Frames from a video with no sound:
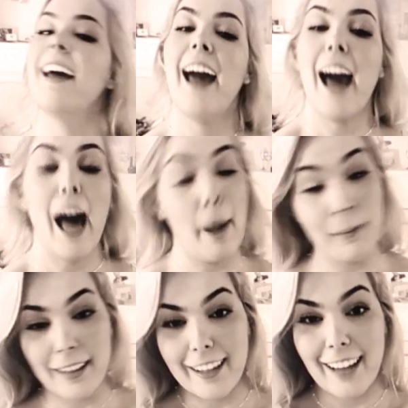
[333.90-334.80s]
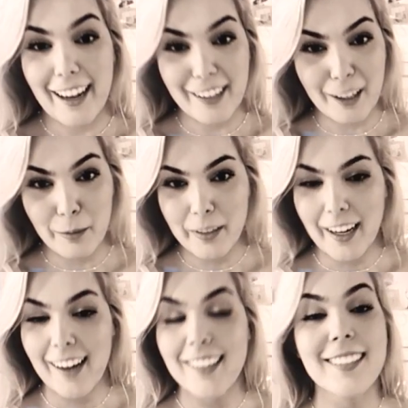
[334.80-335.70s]
happily let you,
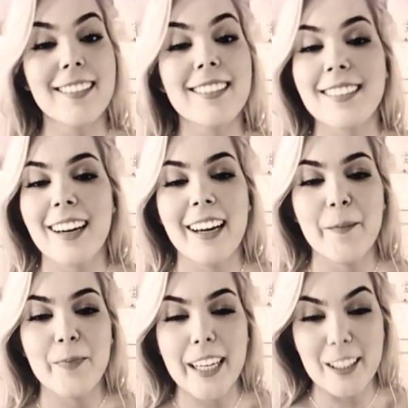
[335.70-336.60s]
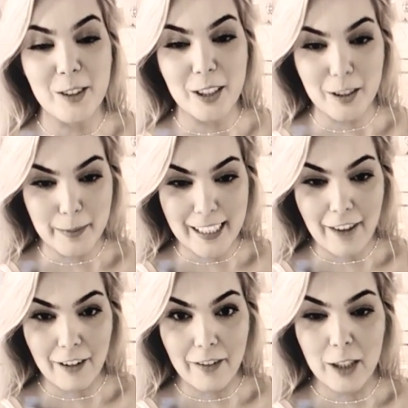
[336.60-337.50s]
because introduce me to
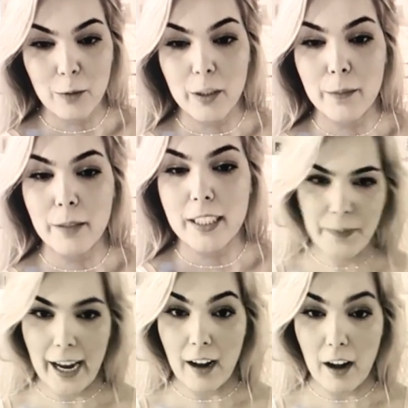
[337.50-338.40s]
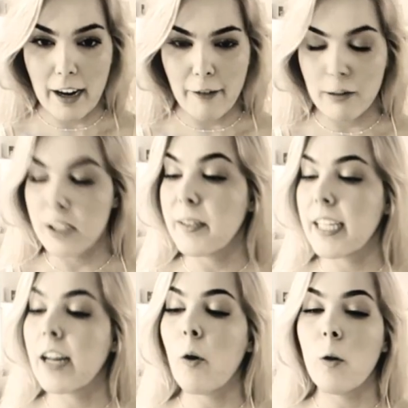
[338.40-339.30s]
Evan Rachel Wood, please. Hang on, if we're doing
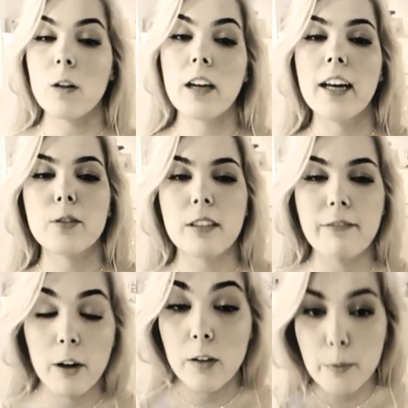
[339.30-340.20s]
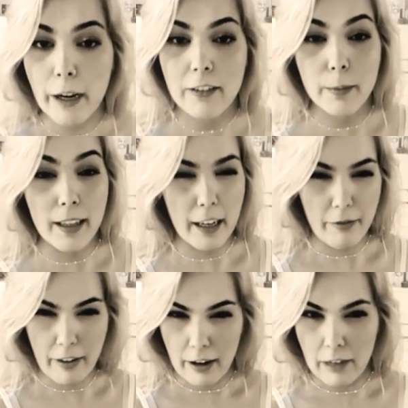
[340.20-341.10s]
like old country photos, we have to be like
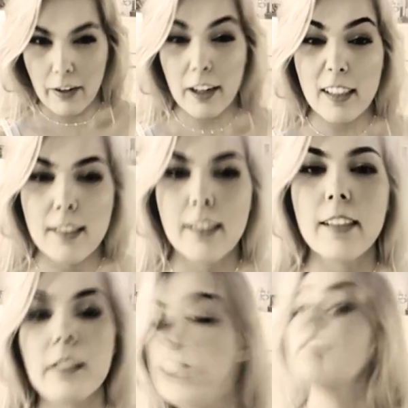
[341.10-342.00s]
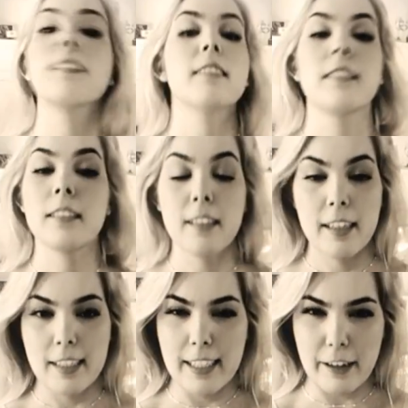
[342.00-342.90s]
very, very serious,
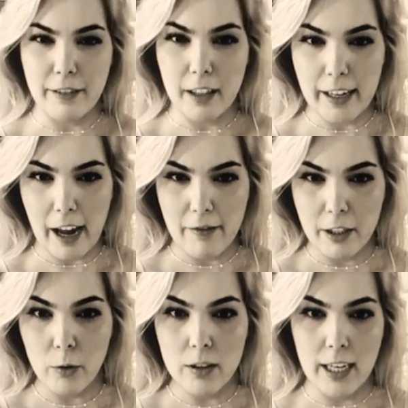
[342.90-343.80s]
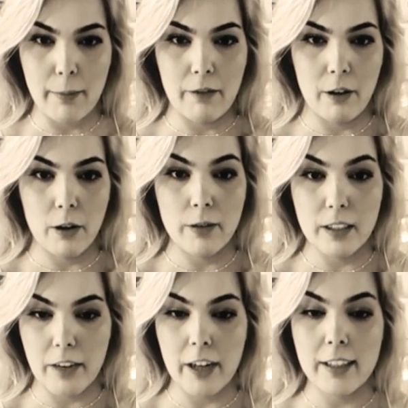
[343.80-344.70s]
because I feel like every old-timey photo is very